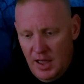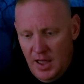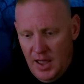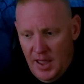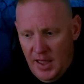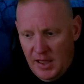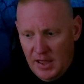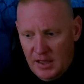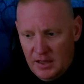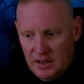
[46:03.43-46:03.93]

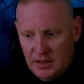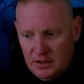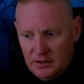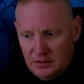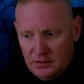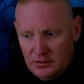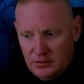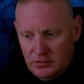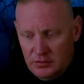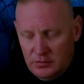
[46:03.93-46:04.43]

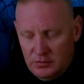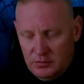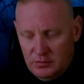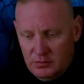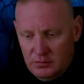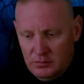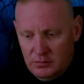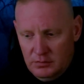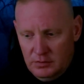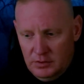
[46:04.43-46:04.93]
and
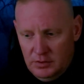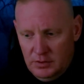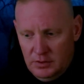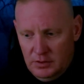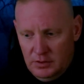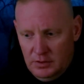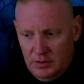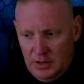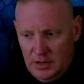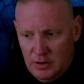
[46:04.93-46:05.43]

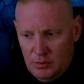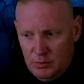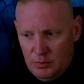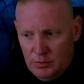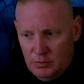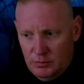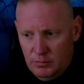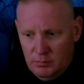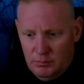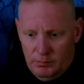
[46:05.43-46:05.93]
he
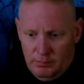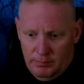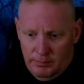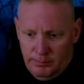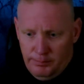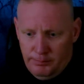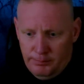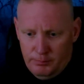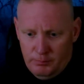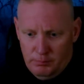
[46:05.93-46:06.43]
would
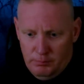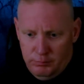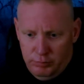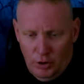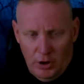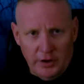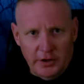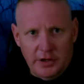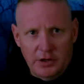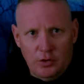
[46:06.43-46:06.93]

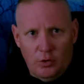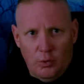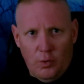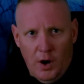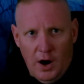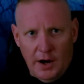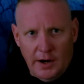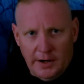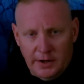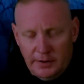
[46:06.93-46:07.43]
plug in a
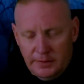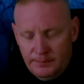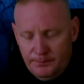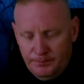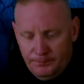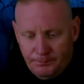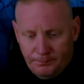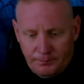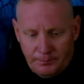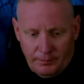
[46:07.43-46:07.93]
wire
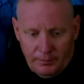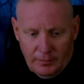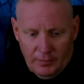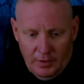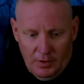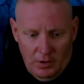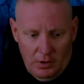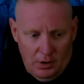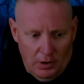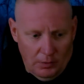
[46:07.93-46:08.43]

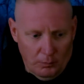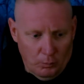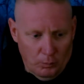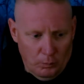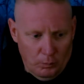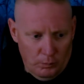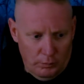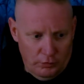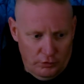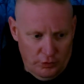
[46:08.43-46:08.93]

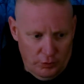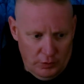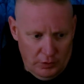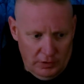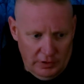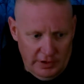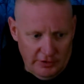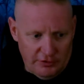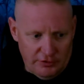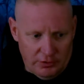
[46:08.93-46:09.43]
to an
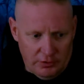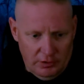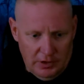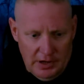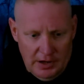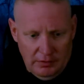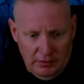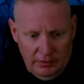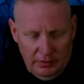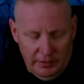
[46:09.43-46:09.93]
electrical
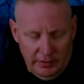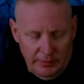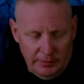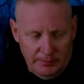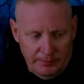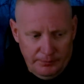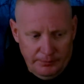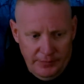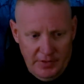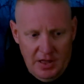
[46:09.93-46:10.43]
outlet,
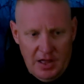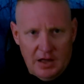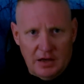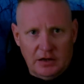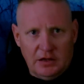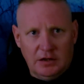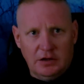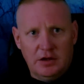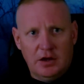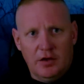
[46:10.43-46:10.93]

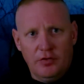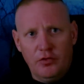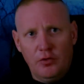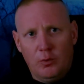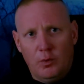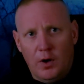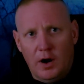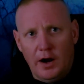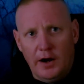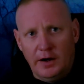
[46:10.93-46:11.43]
and he'd cut the
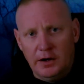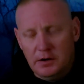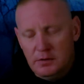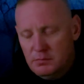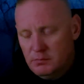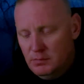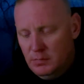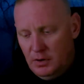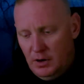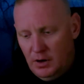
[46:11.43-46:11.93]

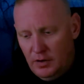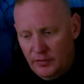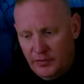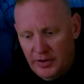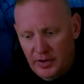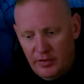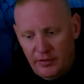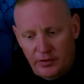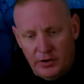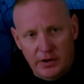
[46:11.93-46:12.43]
wire on
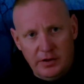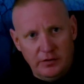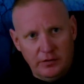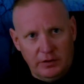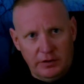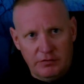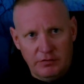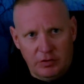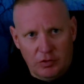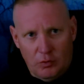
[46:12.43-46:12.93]
the other end,
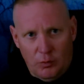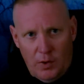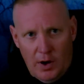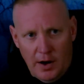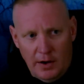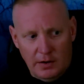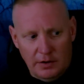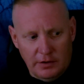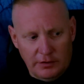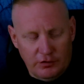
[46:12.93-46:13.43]
leaving the
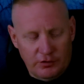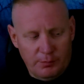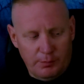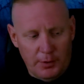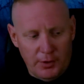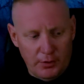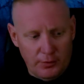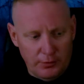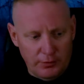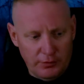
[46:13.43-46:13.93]
wire
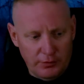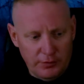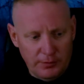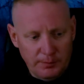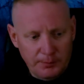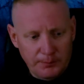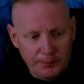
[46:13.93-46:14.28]
exposed,